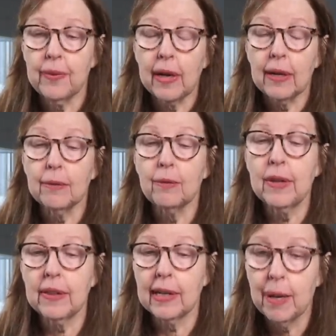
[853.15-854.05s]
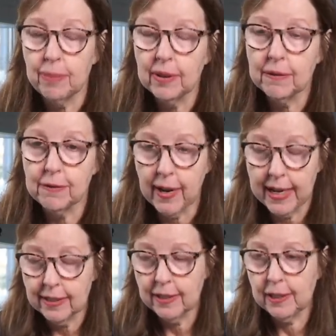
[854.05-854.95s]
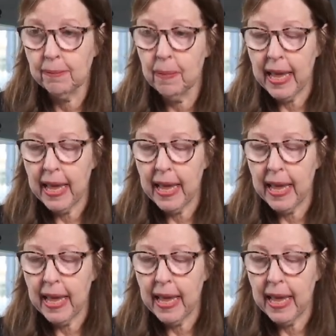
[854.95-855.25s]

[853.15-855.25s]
uh, with a couple of friends,